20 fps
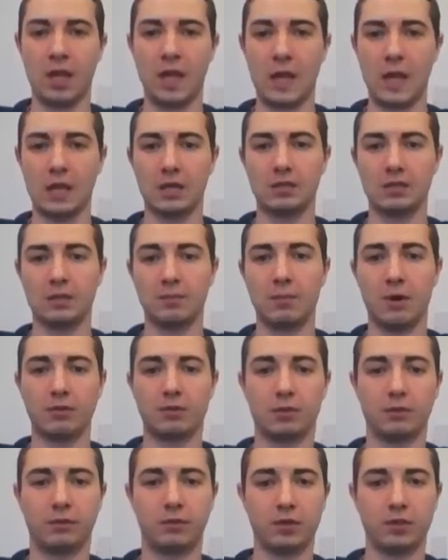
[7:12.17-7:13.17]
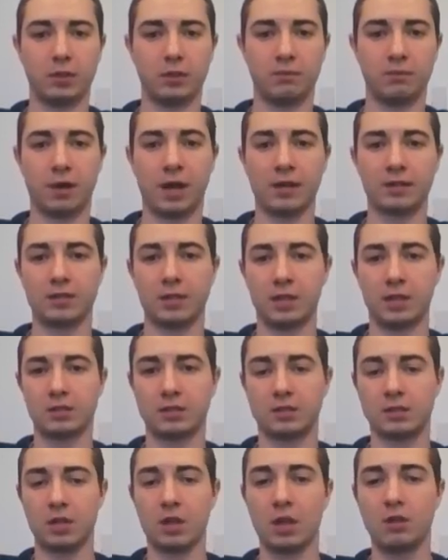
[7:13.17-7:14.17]
is the most efficient
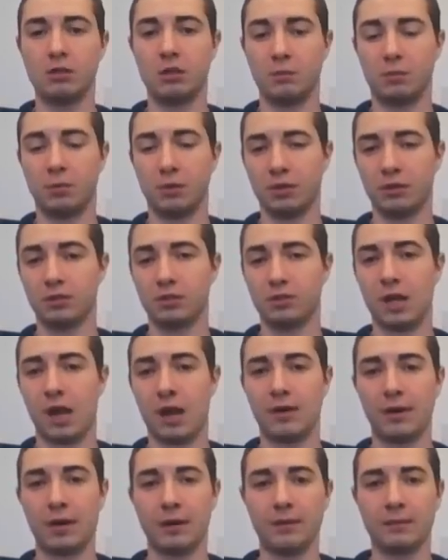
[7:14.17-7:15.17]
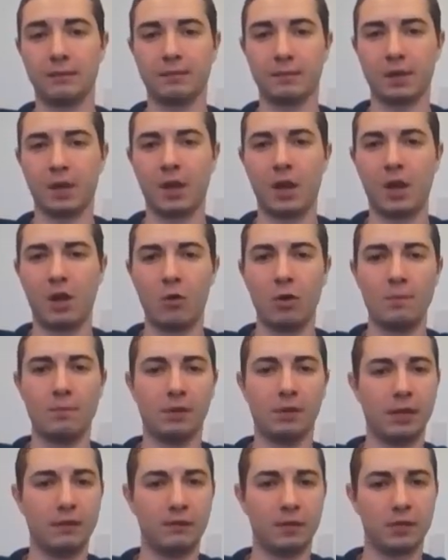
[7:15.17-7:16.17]
process to produce styrene. We
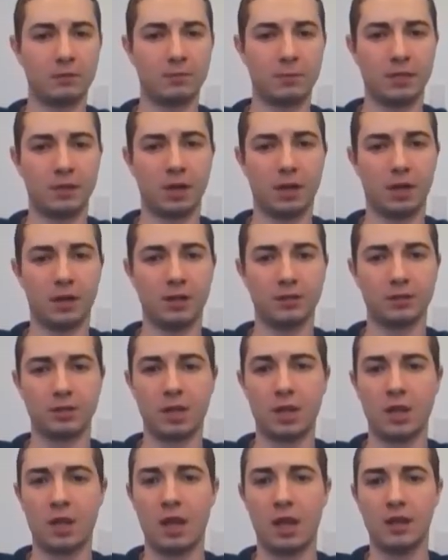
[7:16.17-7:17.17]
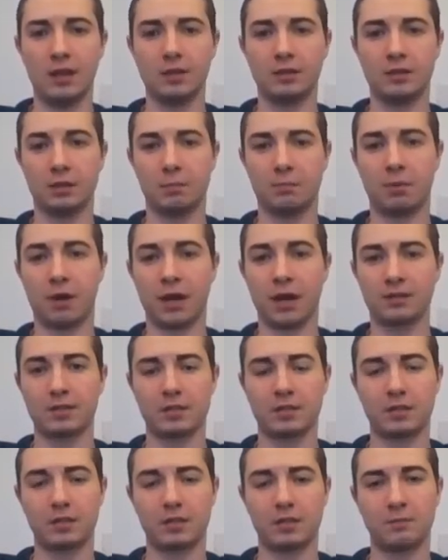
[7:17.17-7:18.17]
believe this because it is a
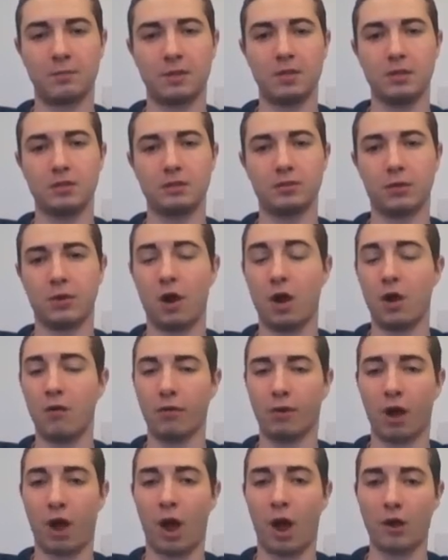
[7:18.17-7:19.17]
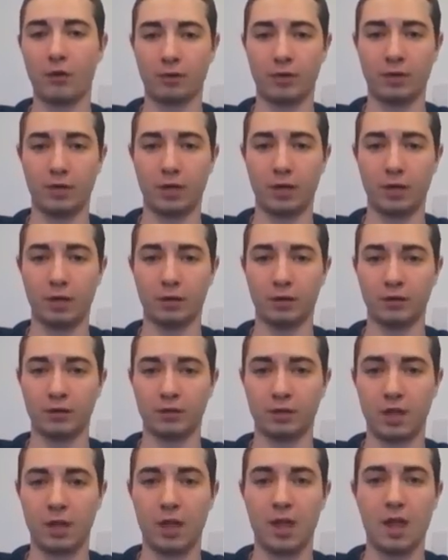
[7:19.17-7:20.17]
process that has been used for over 100 years
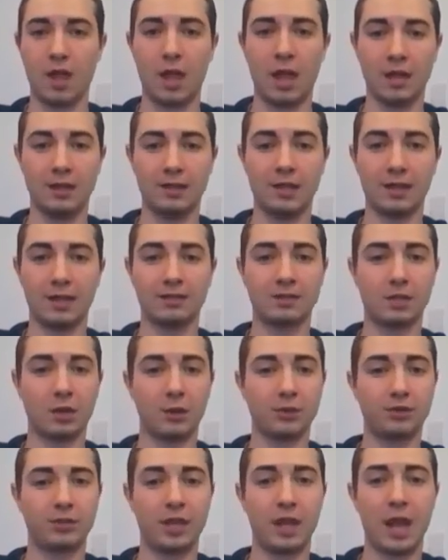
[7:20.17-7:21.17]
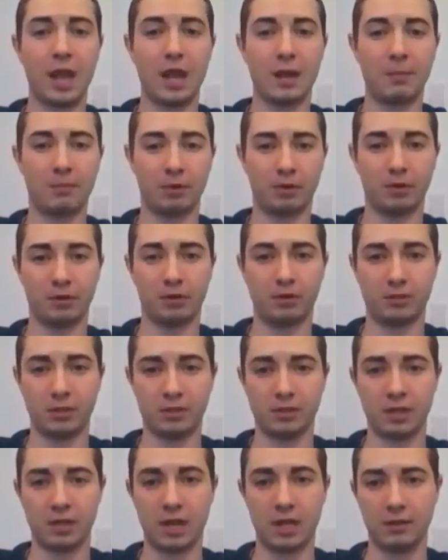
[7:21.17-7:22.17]
and yet still today
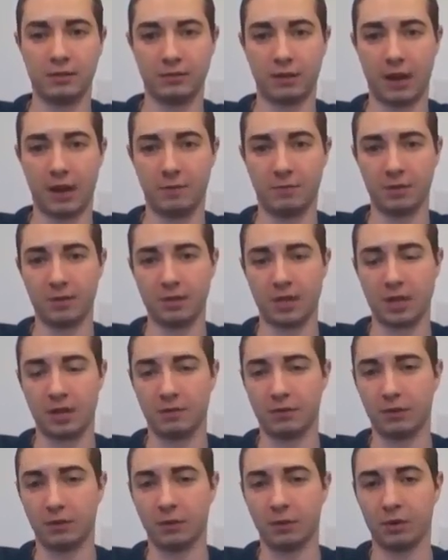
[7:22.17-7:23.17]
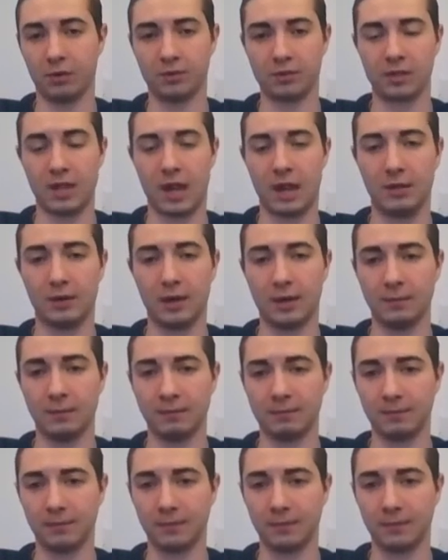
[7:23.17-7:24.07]
produces 85% of the world's styrene.